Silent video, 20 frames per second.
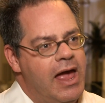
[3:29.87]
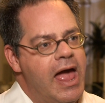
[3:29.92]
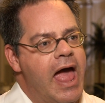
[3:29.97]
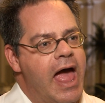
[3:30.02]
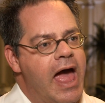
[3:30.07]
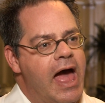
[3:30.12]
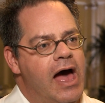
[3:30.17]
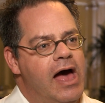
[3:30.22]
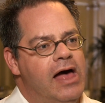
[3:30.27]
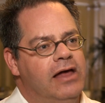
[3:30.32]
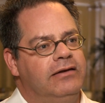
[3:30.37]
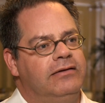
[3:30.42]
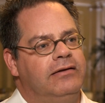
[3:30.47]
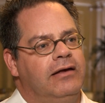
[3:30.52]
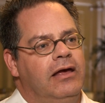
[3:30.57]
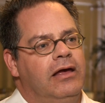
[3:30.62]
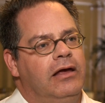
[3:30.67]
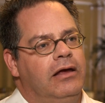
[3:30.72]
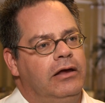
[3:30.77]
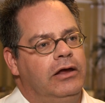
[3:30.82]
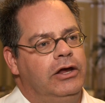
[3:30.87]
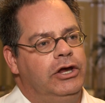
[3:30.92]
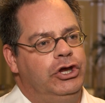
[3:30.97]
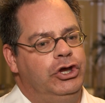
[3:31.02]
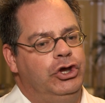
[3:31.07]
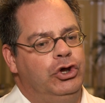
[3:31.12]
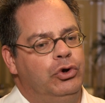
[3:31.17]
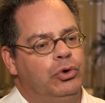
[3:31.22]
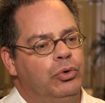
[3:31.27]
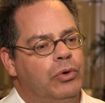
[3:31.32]
and
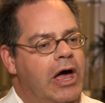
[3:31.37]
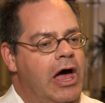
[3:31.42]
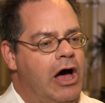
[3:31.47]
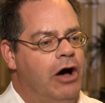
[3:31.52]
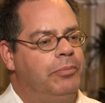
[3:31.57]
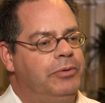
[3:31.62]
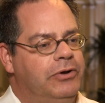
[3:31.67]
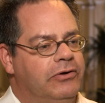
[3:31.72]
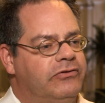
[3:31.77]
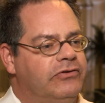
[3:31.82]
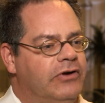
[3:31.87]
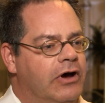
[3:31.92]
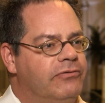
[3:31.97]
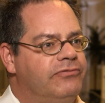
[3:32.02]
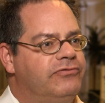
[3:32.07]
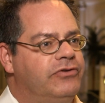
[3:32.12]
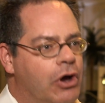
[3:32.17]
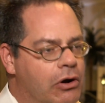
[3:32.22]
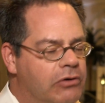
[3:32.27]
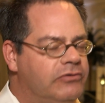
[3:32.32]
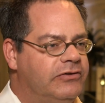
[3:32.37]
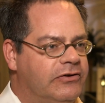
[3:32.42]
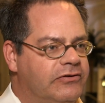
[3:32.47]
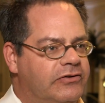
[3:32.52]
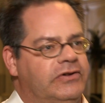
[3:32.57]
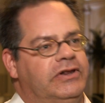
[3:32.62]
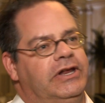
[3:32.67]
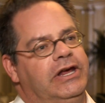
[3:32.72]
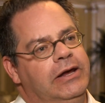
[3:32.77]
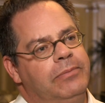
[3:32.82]
you help yourself go to
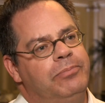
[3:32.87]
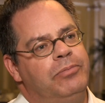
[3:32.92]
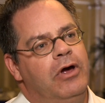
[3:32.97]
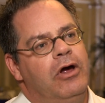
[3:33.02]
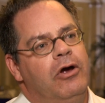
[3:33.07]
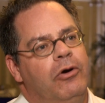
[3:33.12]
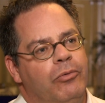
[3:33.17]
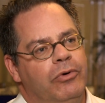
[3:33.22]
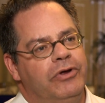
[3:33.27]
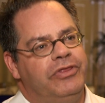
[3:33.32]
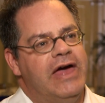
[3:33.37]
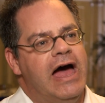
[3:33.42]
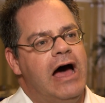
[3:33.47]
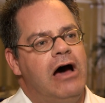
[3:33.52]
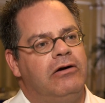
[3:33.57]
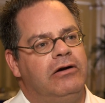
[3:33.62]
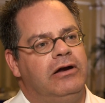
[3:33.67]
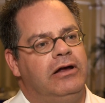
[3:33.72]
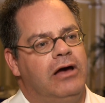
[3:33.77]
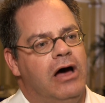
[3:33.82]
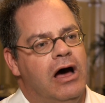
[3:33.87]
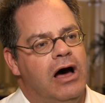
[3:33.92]
sleep without,